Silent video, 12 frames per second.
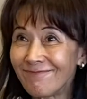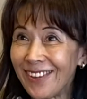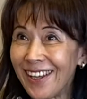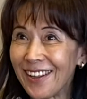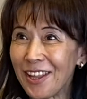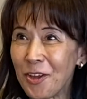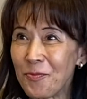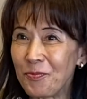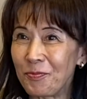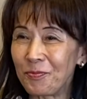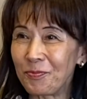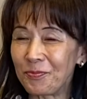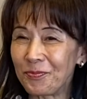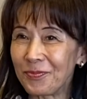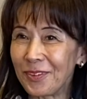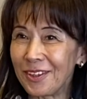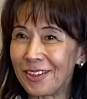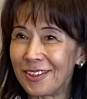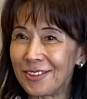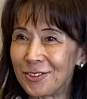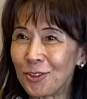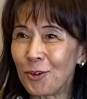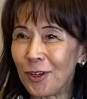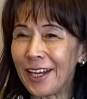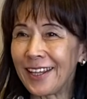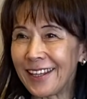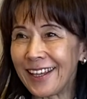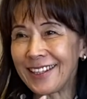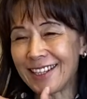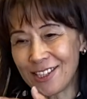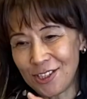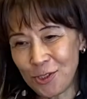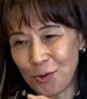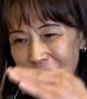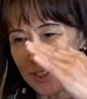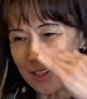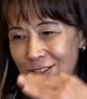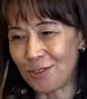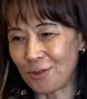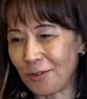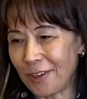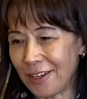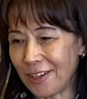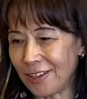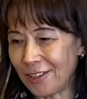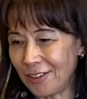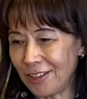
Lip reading: And then I just switched to the